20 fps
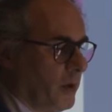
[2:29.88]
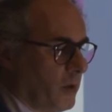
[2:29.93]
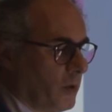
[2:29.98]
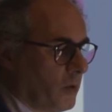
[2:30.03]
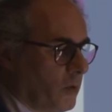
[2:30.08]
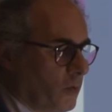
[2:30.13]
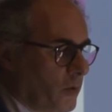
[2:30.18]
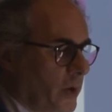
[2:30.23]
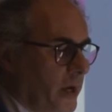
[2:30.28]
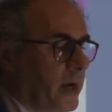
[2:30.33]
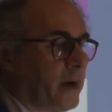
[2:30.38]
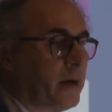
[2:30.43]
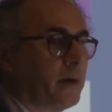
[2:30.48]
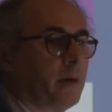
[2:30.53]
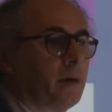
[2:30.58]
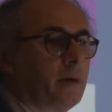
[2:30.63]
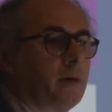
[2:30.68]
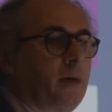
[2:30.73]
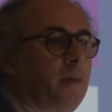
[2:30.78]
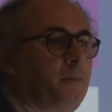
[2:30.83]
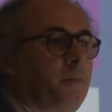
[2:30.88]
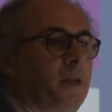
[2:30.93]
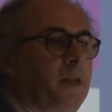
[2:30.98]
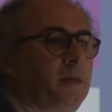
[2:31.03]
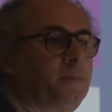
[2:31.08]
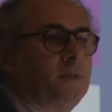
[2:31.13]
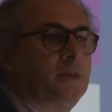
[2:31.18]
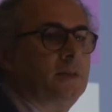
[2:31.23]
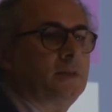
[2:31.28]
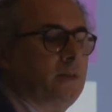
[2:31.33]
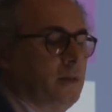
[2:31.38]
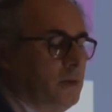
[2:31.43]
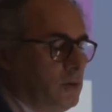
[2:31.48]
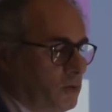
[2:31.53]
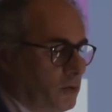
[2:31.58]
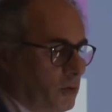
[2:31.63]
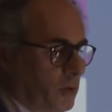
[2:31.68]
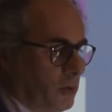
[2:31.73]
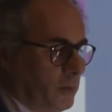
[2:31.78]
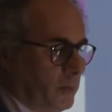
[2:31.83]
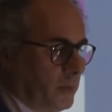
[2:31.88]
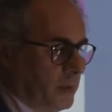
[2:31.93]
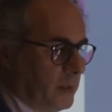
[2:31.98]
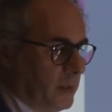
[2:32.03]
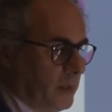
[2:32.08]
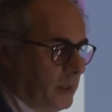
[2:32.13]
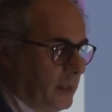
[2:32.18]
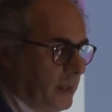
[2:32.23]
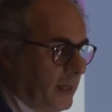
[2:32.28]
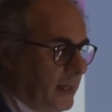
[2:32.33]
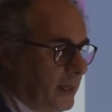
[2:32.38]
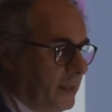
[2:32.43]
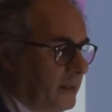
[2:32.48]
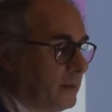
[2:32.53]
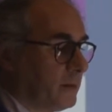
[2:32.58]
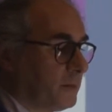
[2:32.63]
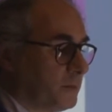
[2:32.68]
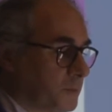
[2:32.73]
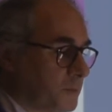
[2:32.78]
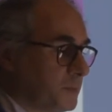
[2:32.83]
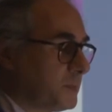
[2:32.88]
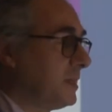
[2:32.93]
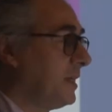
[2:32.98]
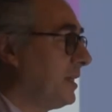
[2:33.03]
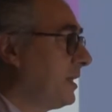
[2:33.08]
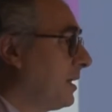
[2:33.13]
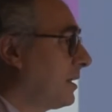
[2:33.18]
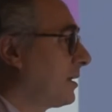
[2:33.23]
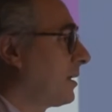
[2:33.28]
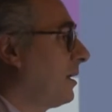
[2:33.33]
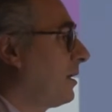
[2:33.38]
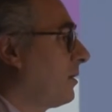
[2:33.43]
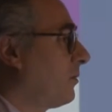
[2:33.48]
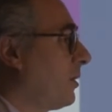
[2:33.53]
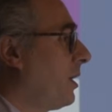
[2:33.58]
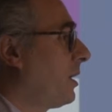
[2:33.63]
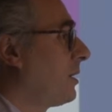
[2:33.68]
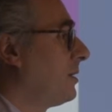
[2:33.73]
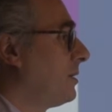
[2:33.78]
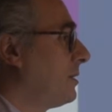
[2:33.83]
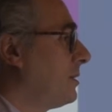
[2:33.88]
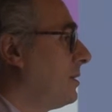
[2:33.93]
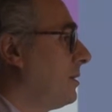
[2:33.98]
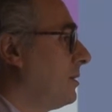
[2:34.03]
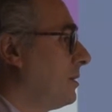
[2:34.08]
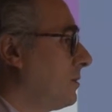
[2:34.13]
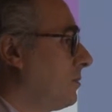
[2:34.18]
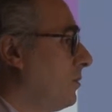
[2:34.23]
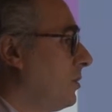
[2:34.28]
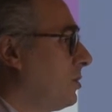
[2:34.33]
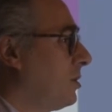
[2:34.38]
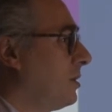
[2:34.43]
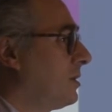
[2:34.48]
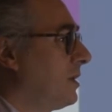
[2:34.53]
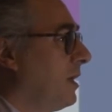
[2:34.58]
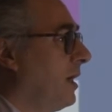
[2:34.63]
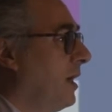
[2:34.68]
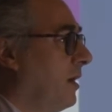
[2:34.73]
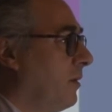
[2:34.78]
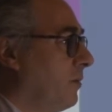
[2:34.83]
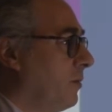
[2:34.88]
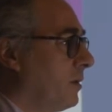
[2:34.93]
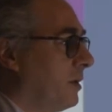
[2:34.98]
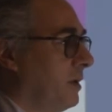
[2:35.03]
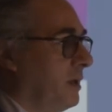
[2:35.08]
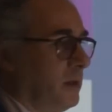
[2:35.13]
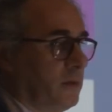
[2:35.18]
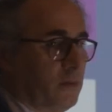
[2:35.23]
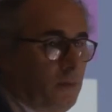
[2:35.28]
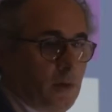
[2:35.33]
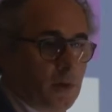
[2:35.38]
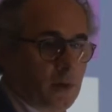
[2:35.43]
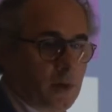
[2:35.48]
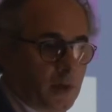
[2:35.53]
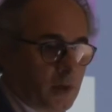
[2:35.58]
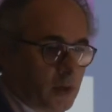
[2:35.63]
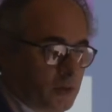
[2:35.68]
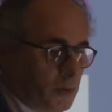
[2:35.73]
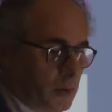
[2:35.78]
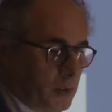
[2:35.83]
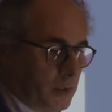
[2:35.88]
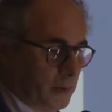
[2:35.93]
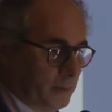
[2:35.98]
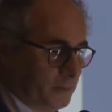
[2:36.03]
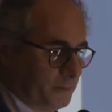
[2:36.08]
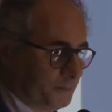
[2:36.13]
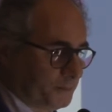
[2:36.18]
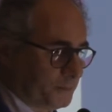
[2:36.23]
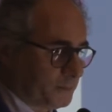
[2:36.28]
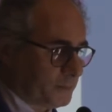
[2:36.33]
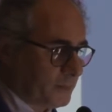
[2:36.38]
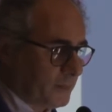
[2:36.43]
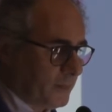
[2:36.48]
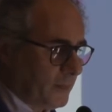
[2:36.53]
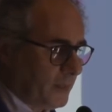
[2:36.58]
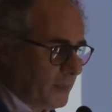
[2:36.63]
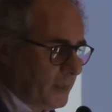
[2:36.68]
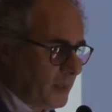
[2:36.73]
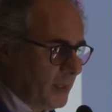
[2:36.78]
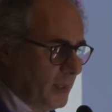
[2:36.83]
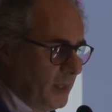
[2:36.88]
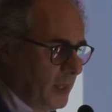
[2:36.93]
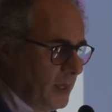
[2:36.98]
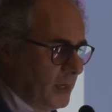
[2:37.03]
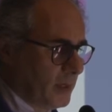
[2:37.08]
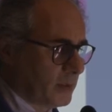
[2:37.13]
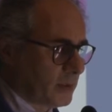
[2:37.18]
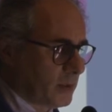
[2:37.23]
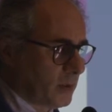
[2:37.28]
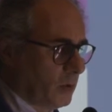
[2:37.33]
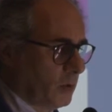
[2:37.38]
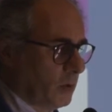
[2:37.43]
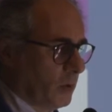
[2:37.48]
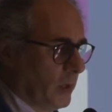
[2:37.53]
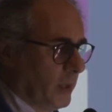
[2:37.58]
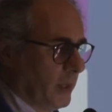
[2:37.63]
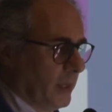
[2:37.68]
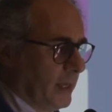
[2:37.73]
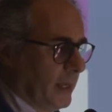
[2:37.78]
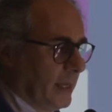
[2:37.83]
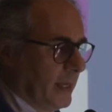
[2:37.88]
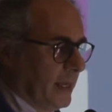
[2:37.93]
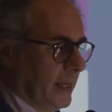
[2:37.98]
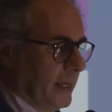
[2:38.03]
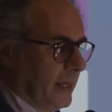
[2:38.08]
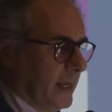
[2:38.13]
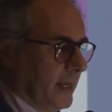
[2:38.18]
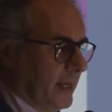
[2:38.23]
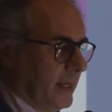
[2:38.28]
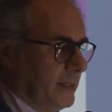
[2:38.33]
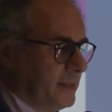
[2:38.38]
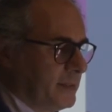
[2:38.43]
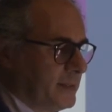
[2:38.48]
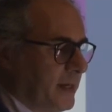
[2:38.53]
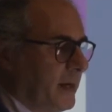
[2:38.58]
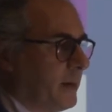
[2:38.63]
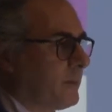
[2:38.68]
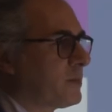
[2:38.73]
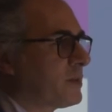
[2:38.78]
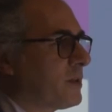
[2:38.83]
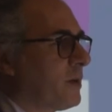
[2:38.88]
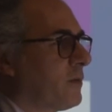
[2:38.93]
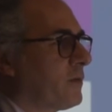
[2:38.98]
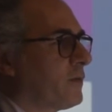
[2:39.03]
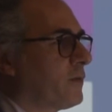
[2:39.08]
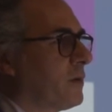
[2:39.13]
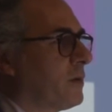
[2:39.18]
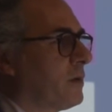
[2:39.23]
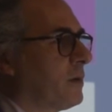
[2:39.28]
rare epileptic syndrome, and psychiatric rare disease, which is our network actually. So in terms of